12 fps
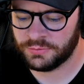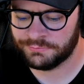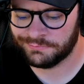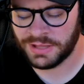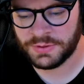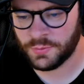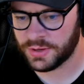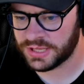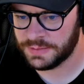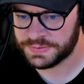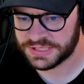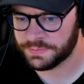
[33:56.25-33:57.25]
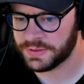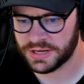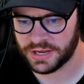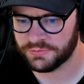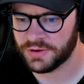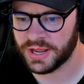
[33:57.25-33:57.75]
maybe what keeps you up at
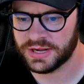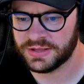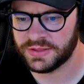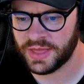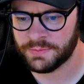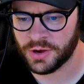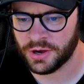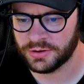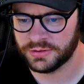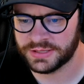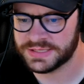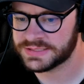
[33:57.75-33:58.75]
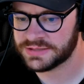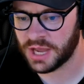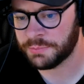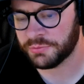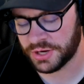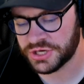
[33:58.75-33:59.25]
night, right? That model is
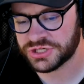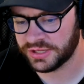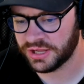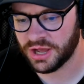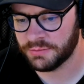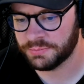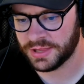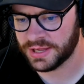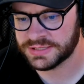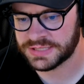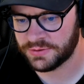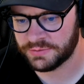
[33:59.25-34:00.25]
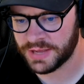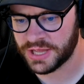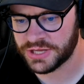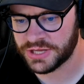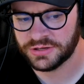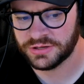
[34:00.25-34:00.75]
operationally complex, I would
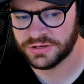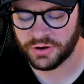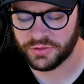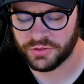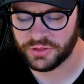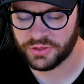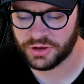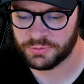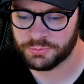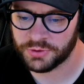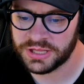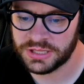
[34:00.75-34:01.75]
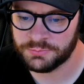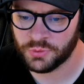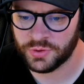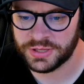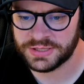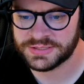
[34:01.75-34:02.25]
imagine. Are there breaking
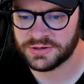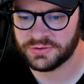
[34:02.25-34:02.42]
points? Are